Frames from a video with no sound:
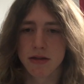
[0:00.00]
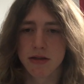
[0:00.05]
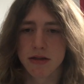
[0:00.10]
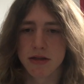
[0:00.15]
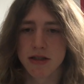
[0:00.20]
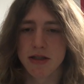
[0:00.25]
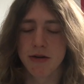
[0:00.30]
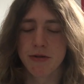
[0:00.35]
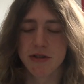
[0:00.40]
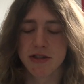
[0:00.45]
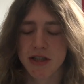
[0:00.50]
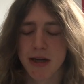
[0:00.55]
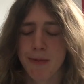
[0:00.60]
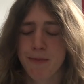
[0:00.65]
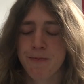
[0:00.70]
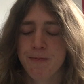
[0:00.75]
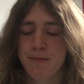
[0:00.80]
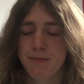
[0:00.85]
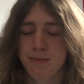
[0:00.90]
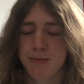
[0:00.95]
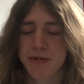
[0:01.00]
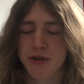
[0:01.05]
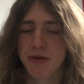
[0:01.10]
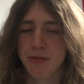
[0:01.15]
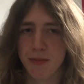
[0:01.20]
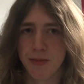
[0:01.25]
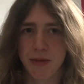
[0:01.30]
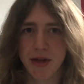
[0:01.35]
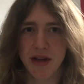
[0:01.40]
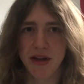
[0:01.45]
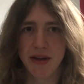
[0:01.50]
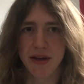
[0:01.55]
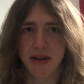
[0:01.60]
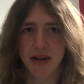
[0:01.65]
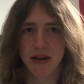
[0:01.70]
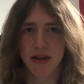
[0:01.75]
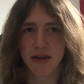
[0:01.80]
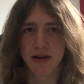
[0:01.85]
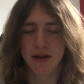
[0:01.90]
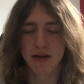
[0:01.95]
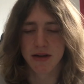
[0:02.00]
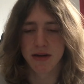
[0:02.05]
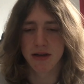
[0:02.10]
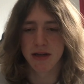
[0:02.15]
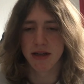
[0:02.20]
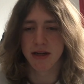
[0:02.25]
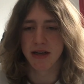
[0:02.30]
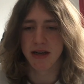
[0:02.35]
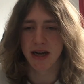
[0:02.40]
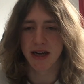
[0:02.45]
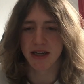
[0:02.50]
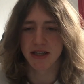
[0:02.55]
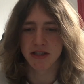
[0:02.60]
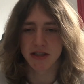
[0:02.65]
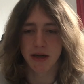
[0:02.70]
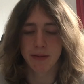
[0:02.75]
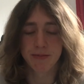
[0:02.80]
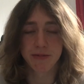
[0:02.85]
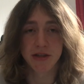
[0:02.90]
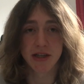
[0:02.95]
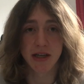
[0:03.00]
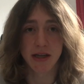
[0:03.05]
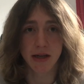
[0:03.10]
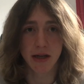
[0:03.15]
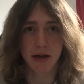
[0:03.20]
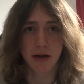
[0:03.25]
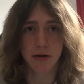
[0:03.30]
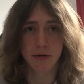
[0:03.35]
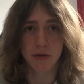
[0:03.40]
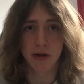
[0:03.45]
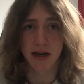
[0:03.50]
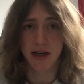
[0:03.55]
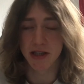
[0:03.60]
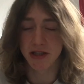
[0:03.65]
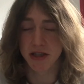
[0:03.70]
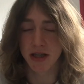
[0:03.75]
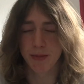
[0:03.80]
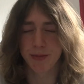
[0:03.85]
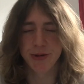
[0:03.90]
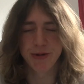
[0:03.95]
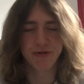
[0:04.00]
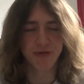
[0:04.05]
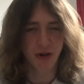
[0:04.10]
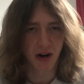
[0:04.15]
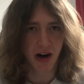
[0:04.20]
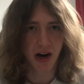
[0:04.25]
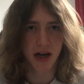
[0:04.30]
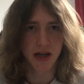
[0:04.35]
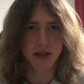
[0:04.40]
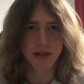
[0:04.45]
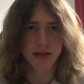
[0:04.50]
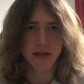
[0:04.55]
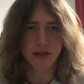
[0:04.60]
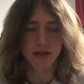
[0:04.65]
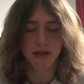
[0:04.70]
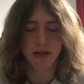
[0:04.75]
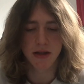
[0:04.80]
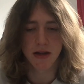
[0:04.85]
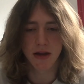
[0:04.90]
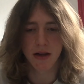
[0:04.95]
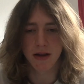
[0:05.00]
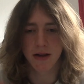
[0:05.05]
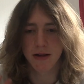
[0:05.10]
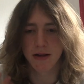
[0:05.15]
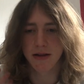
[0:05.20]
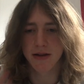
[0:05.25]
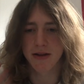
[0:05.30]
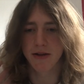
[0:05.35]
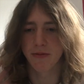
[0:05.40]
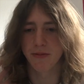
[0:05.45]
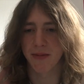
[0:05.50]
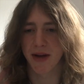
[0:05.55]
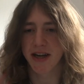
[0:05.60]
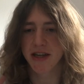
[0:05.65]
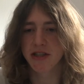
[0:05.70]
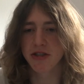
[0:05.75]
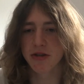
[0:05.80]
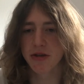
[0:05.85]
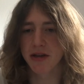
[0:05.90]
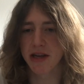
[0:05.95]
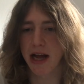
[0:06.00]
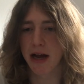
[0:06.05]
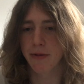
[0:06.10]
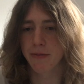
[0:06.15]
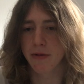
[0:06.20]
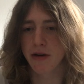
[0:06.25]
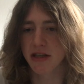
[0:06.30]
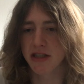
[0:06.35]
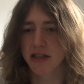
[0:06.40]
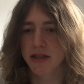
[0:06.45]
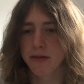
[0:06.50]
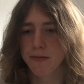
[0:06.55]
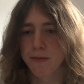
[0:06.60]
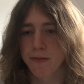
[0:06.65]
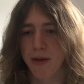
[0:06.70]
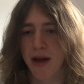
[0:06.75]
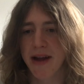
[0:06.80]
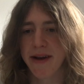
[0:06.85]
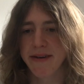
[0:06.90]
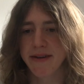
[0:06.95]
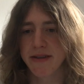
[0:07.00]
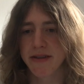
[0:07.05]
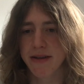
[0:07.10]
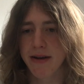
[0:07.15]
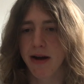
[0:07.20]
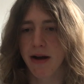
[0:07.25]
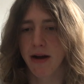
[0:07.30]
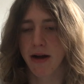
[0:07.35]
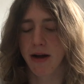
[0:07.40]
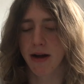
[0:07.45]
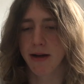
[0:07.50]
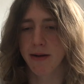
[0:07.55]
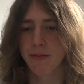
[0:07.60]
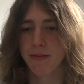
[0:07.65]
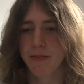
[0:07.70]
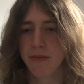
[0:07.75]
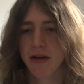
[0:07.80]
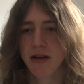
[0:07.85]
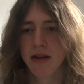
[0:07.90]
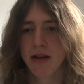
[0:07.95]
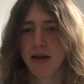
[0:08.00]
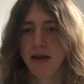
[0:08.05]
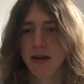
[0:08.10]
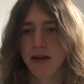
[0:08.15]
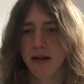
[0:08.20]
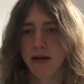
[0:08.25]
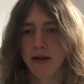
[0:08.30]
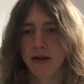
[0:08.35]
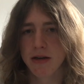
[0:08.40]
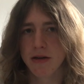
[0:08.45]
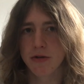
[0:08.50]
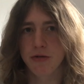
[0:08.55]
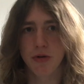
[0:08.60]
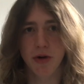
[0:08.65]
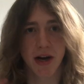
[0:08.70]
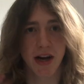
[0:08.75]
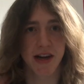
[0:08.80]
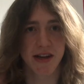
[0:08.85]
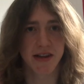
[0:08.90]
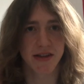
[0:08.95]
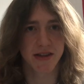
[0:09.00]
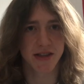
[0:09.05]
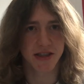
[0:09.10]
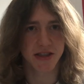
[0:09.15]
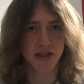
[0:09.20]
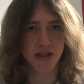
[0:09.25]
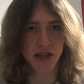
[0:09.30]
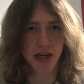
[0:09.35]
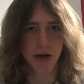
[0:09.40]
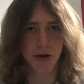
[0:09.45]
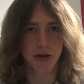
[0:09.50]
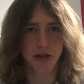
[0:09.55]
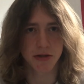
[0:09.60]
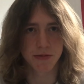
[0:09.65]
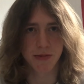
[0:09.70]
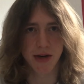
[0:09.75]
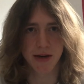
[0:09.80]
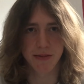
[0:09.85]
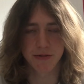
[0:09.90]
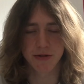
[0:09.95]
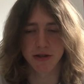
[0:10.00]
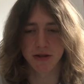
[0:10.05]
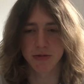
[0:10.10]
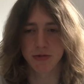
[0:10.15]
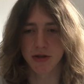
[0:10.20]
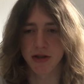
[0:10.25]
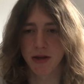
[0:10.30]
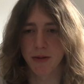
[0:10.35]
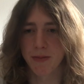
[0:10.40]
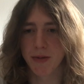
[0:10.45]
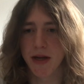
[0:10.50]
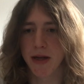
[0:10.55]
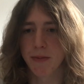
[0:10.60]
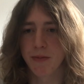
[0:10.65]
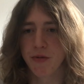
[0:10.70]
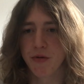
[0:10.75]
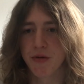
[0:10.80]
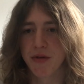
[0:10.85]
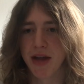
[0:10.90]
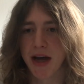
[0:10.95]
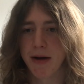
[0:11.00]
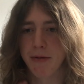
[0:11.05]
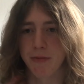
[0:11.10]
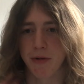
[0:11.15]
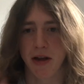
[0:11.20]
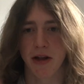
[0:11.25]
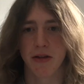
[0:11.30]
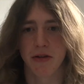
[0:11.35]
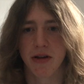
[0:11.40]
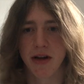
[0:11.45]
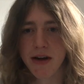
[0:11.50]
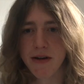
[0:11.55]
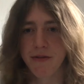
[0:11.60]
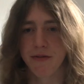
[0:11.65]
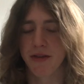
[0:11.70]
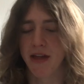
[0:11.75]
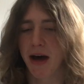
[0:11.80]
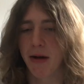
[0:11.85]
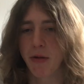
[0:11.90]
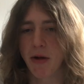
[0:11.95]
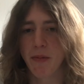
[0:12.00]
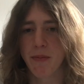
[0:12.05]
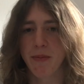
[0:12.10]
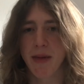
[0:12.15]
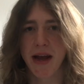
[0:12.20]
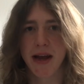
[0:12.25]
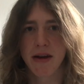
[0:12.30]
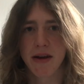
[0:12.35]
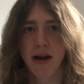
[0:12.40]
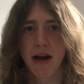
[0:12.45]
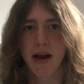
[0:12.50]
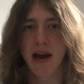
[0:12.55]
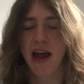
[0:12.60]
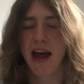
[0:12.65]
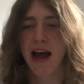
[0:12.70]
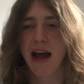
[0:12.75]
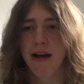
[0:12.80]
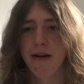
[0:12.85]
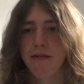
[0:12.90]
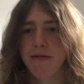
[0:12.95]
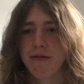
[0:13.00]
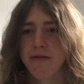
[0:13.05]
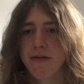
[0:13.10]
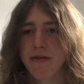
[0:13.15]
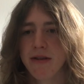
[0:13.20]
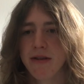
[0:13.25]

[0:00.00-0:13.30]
So it's up to me, and it's up to you, and it's up to us to make sure that we spend time creating these cherished memories with the people that we love that we may not have,